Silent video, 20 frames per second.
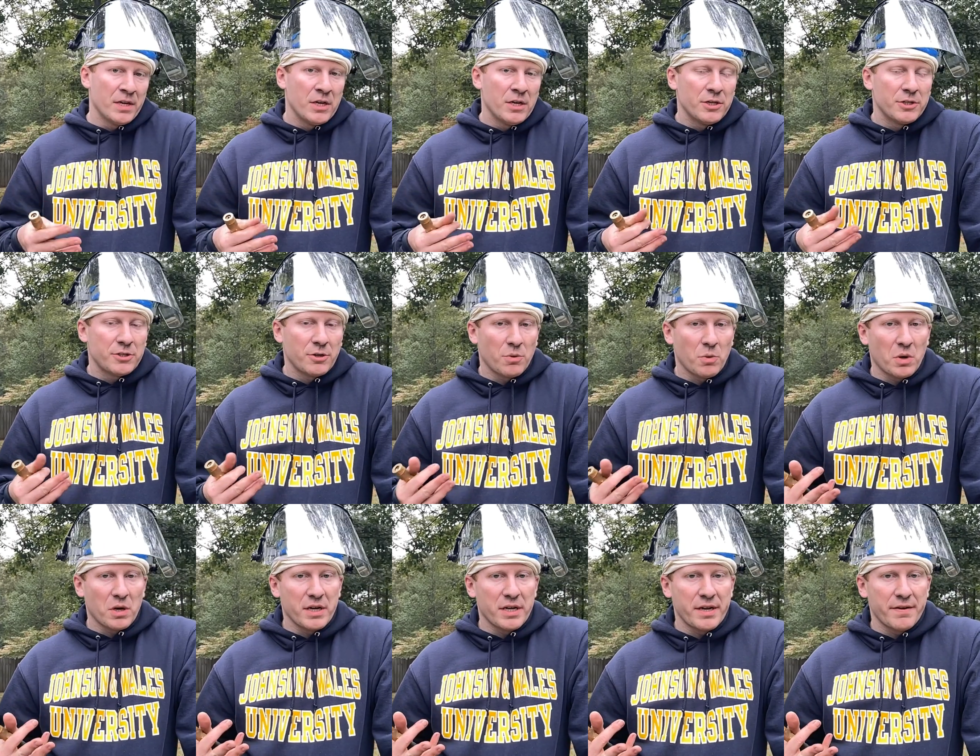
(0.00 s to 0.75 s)
So
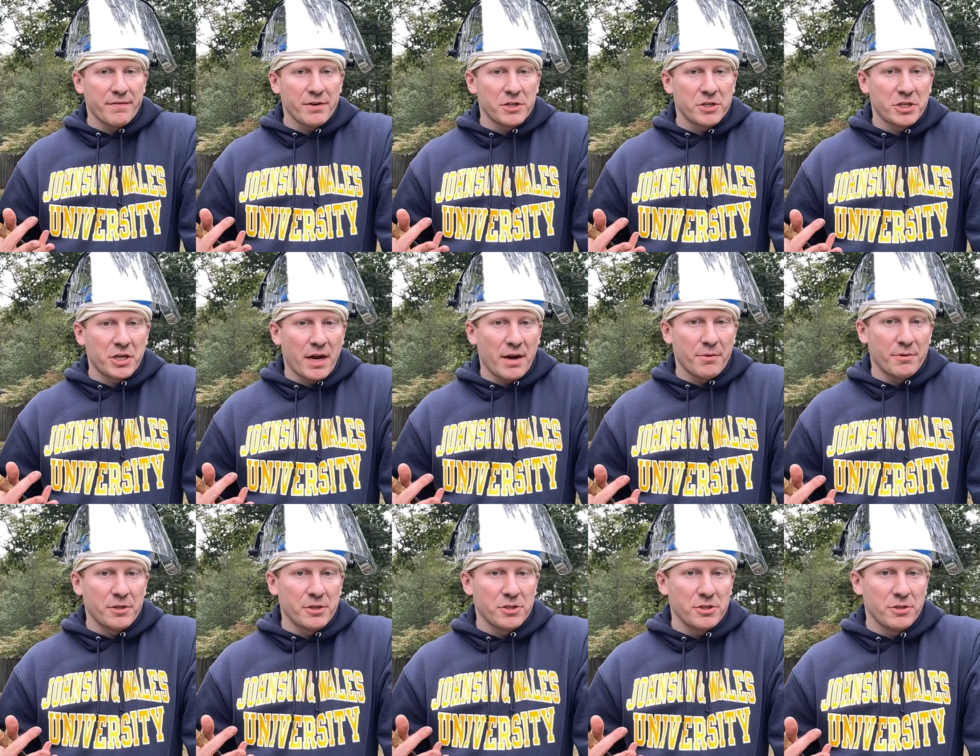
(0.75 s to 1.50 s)
we're gonna give it a shot
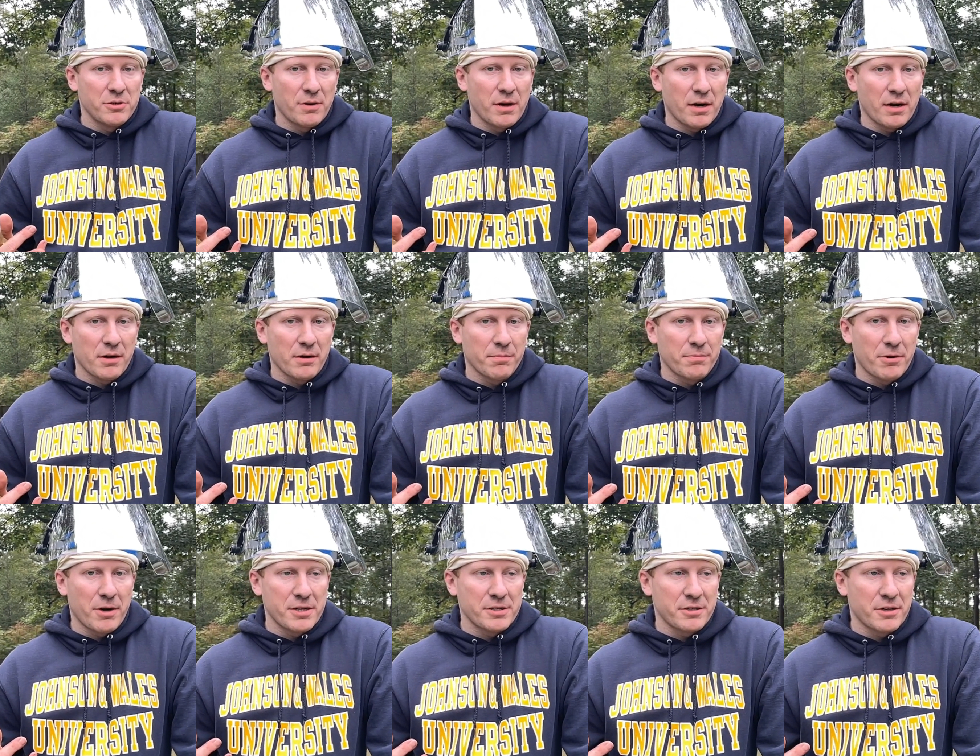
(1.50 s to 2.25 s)
with this new air
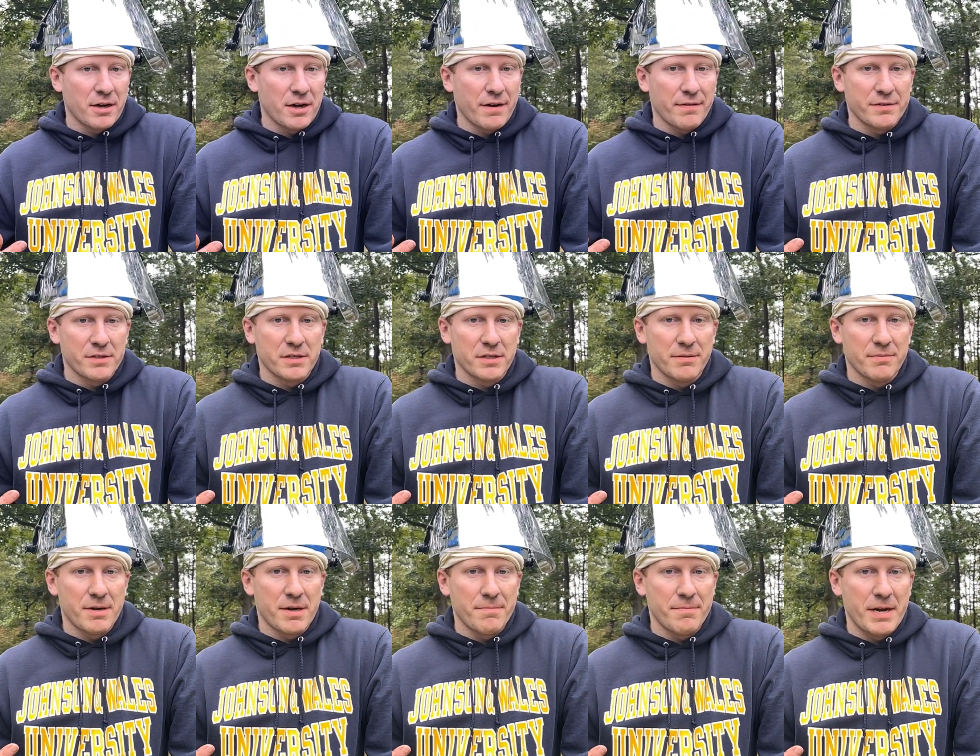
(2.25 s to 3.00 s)
compressor. Obviously I'm
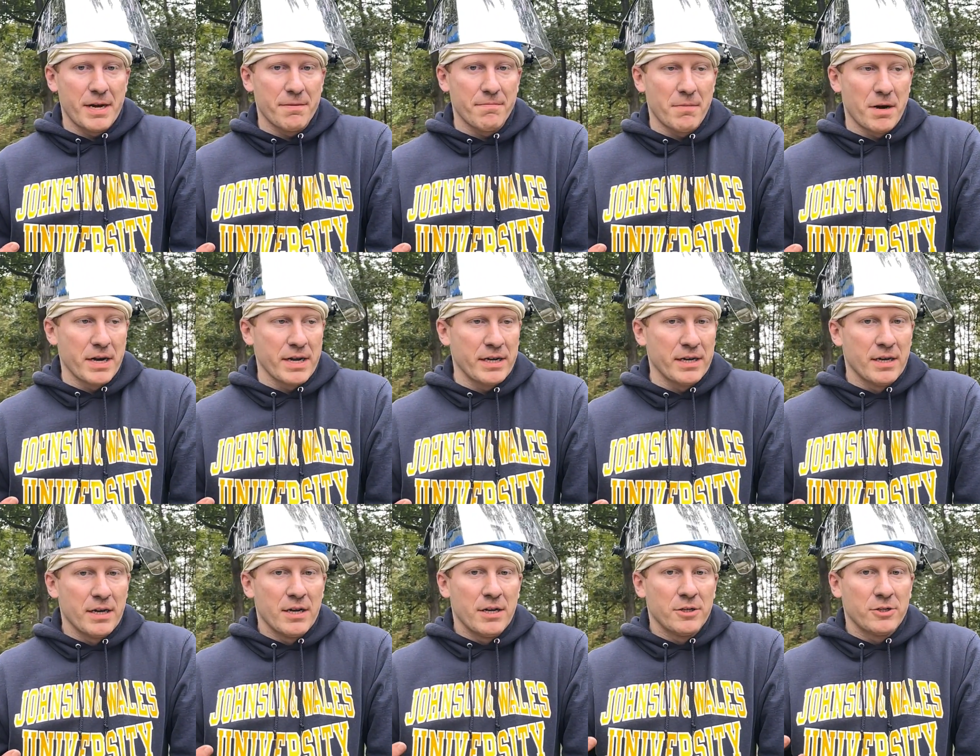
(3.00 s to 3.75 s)
not made of money,
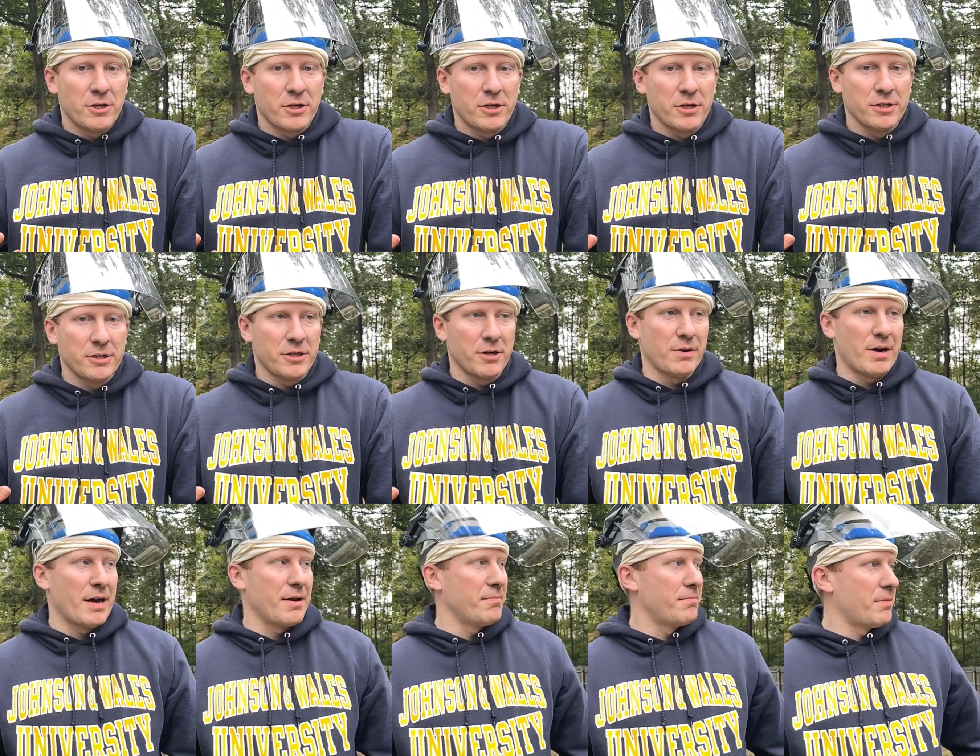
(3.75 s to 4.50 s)
so I couldn't go
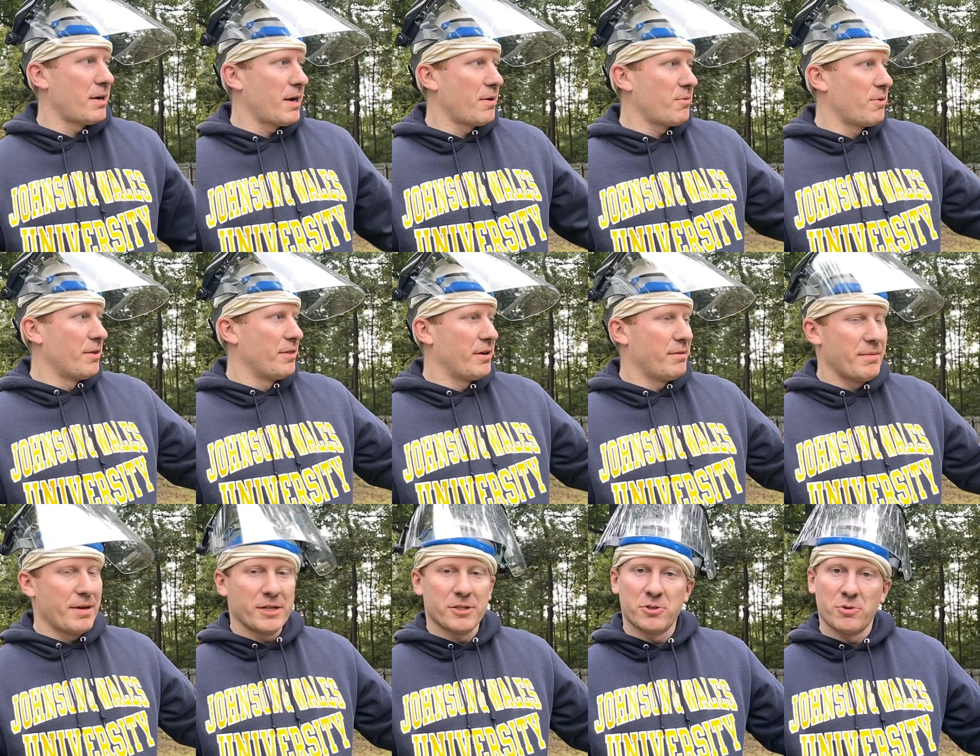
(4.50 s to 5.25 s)
out and buy one that
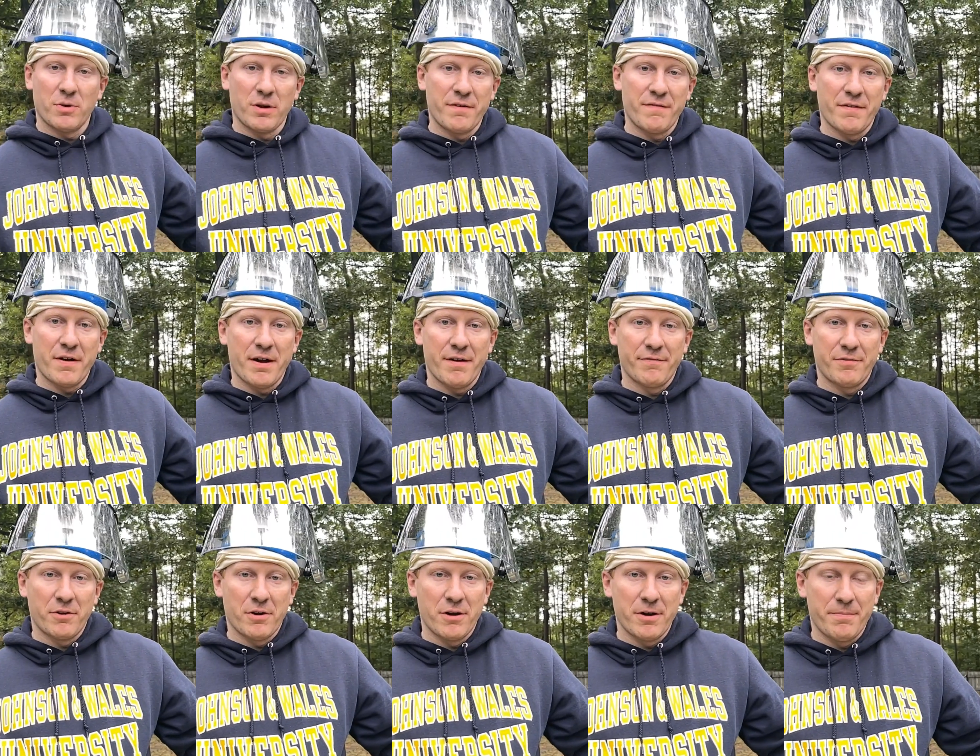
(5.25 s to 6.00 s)
makes 25,
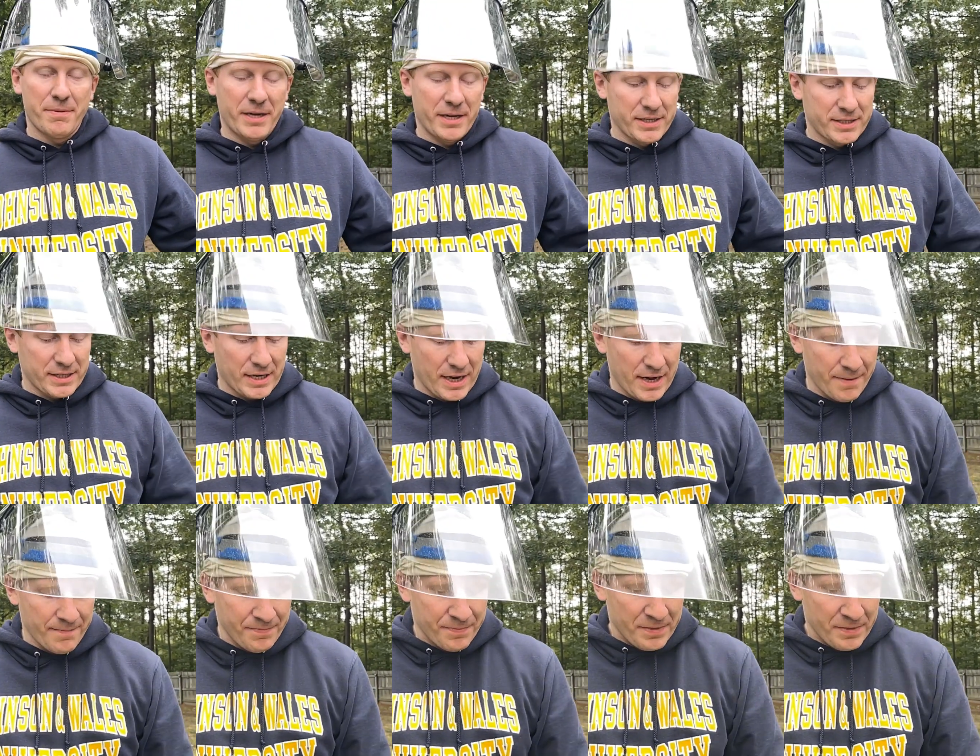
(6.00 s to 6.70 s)
30 PSI.